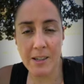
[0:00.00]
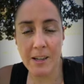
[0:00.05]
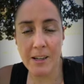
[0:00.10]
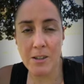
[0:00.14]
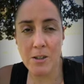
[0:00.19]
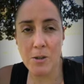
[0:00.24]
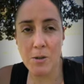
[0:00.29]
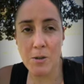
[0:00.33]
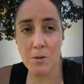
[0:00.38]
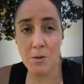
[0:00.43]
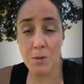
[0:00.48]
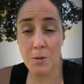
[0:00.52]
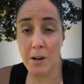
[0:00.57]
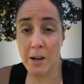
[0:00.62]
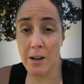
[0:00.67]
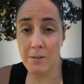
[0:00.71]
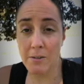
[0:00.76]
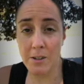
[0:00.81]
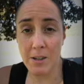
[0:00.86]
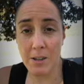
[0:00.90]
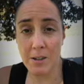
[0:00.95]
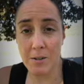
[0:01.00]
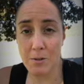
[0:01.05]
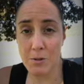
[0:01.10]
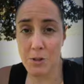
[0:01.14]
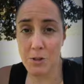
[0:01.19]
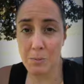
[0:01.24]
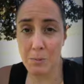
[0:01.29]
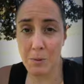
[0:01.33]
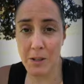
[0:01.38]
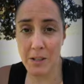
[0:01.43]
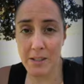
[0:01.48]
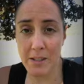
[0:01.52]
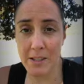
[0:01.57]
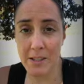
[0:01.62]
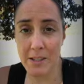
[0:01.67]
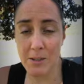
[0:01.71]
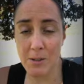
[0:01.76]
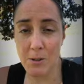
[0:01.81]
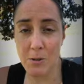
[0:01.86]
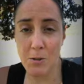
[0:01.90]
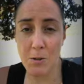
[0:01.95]
And you do have an energy body,
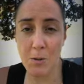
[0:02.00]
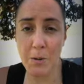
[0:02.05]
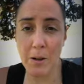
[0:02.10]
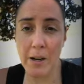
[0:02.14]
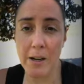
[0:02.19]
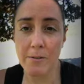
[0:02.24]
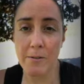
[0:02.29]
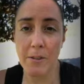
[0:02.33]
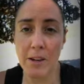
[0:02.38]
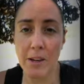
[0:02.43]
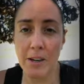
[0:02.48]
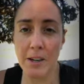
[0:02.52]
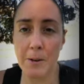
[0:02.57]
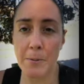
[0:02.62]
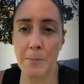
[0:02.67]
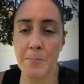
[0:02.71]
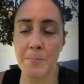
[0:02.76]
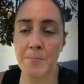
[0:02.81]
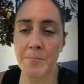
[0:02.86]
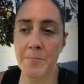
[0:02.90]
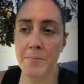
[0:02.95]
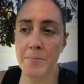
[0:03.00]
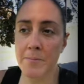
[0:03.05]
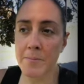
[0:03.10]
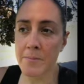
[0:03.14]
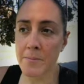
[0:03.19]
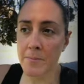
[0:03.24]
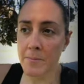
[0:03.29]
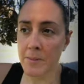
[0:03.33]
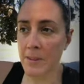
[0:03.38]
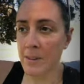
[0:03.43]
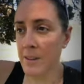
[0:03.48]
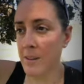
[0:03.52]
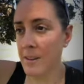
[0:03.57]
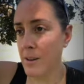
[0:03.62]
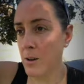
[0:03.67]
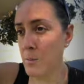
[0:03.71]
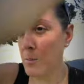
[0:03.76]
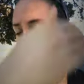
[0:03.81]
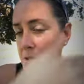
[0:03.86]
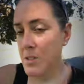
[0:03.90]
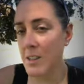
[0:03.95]
and you do have a
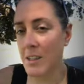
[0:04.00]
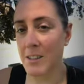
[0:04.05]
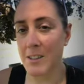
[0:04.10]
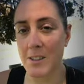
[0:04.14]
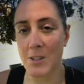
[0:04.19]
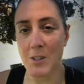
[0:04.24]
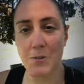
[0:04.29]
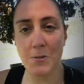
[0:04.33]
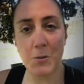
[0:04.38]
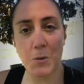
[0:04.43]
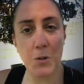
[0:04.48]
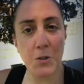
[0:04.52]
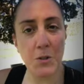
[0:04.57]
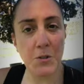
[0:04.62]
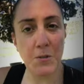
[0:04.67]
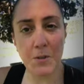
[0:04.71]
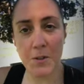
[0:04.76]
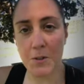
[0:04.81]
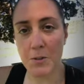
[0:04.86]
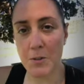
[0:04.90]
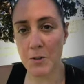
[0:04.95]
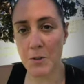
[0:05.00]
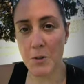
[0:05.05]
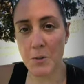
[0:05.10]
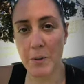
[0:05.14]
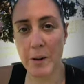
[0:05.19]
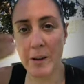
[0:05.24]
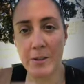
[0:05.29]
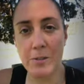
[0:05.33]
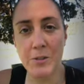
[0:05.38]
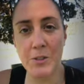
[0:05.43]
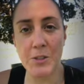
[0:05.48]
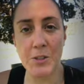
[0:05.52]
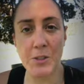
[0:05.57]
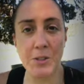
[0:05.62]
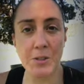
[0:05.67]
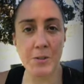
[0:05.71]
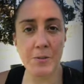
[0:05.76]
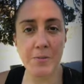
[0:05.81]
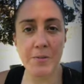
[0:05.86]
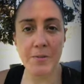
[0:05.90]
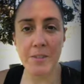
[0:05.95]
almost like this force field around
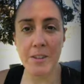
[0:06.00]
you.